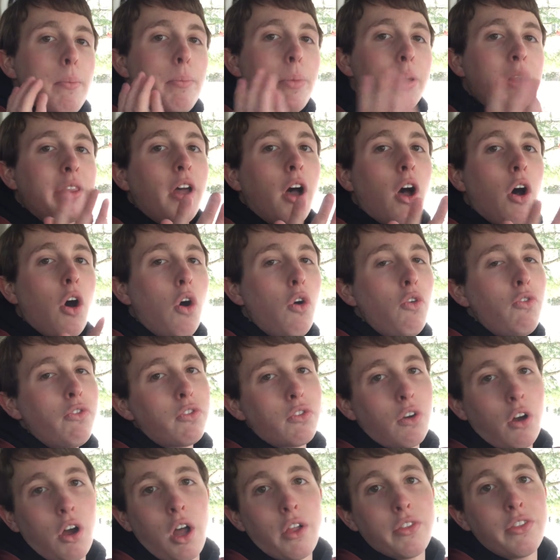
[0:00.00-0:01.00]
But
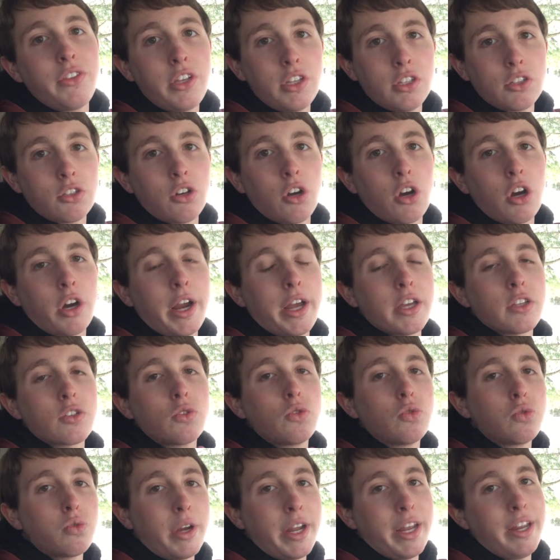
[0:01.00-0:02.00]
overall, this car has
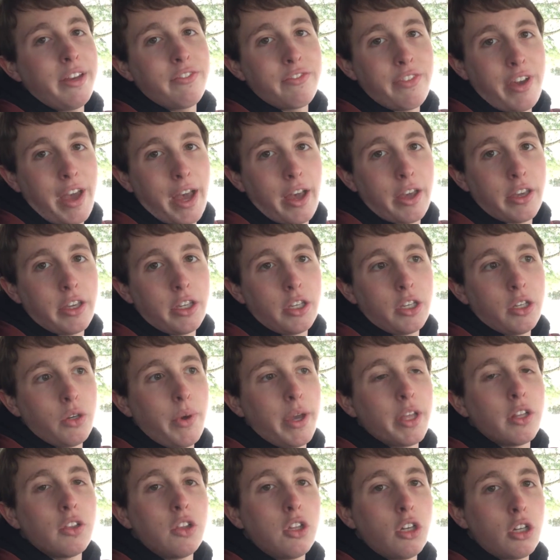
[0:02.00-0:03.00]
great
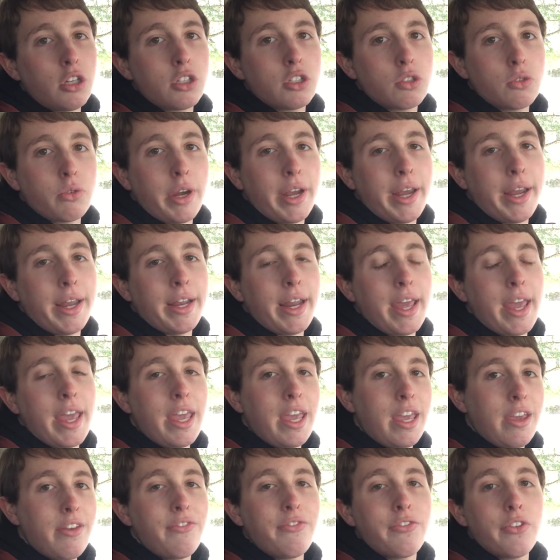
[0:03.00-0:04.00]
value. It looks great.
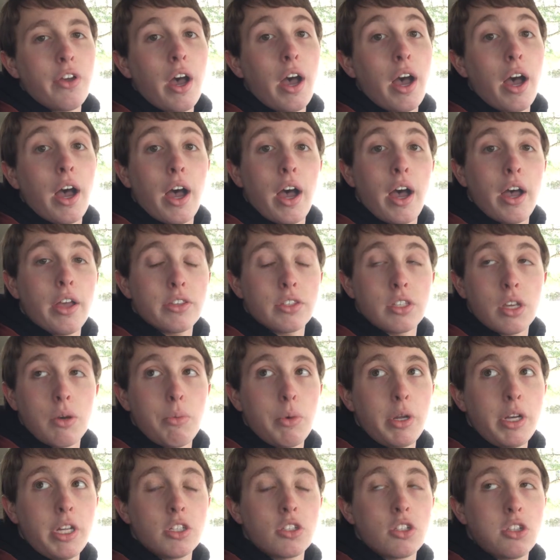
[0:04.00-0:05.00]
If
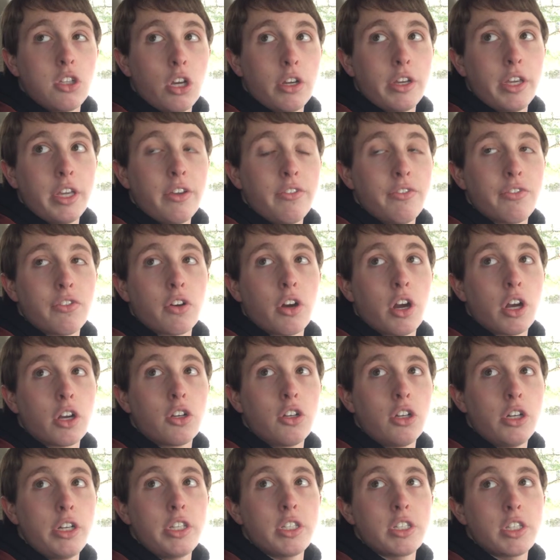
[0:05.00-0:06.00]
someone is looking for a
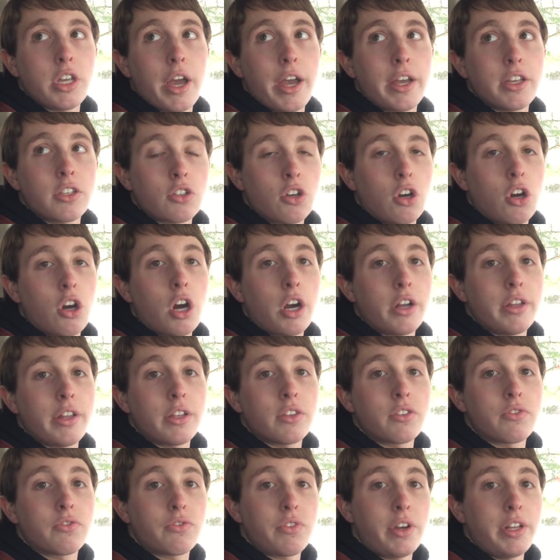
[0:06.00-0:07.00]
good sized car
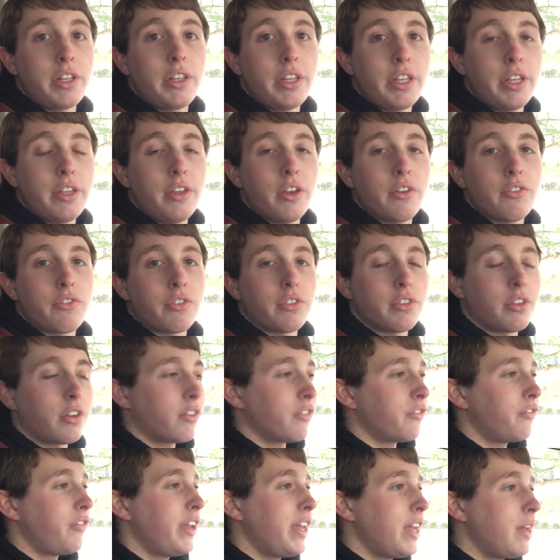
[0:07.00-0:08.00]
that's friendly for
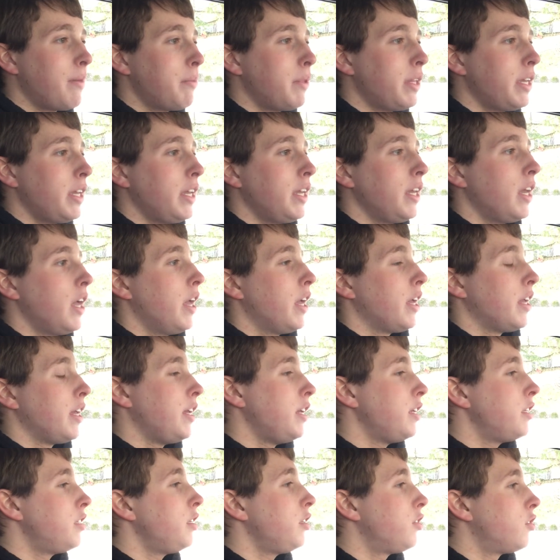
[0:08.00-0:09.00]
their family,
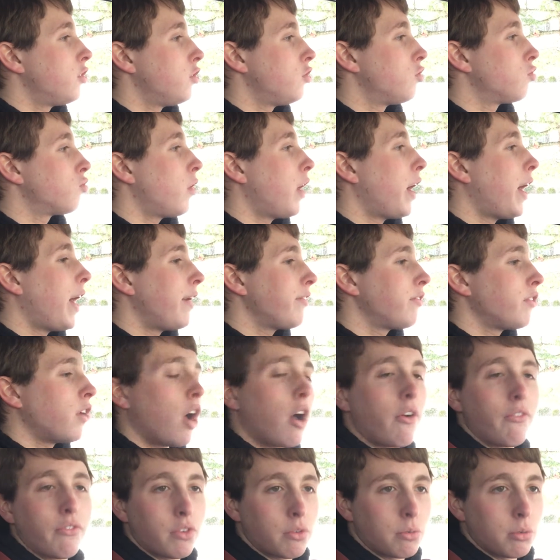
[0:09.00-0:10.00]
easy to drive,
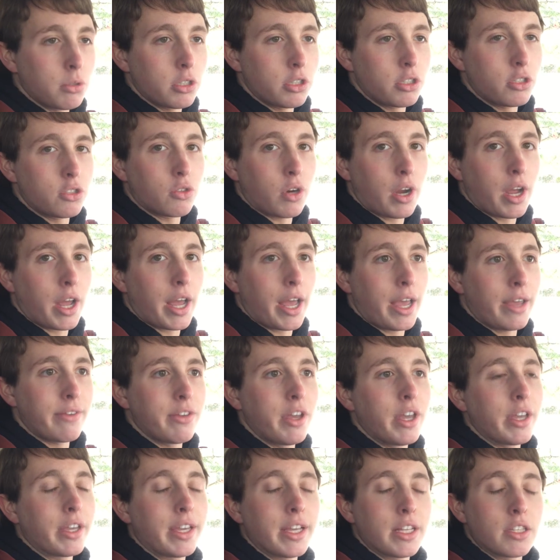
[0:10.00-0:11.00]
comfortable to drive,
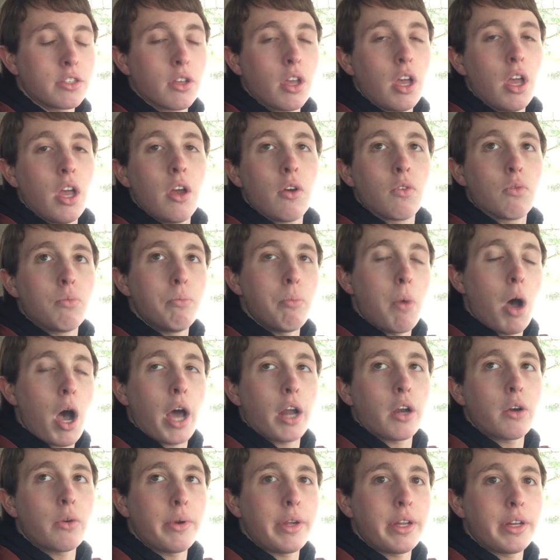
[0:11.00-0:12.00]
gets
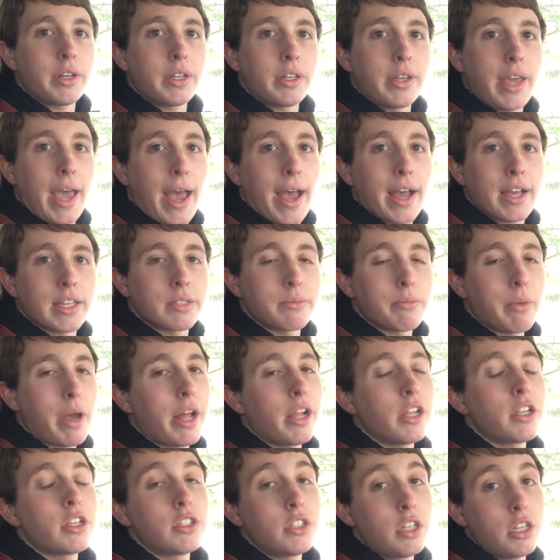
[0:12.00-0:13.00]
moderate gas
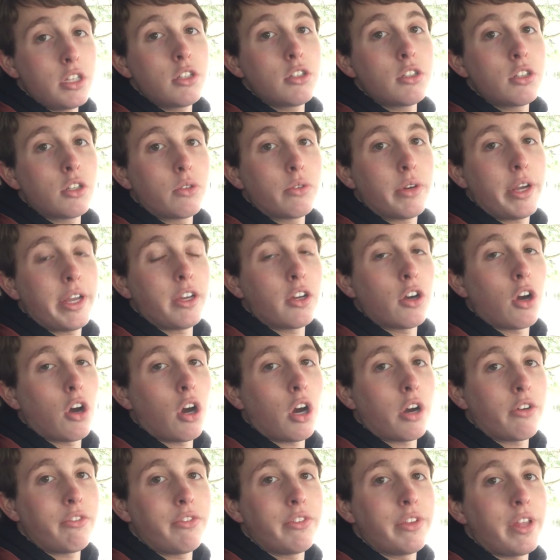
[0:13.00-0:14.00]
mileage, this is a great
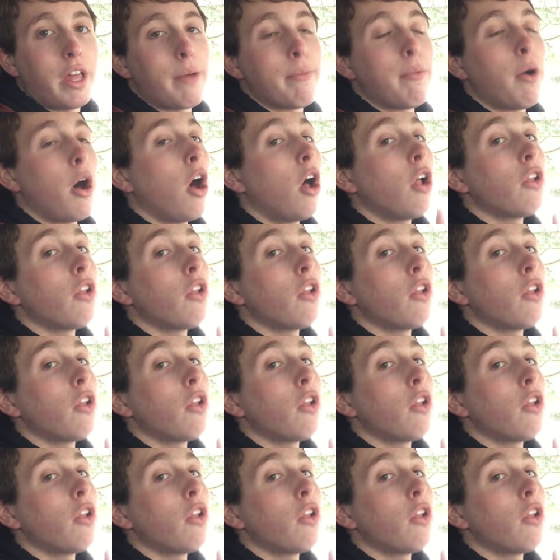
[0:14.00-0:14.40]
car for them.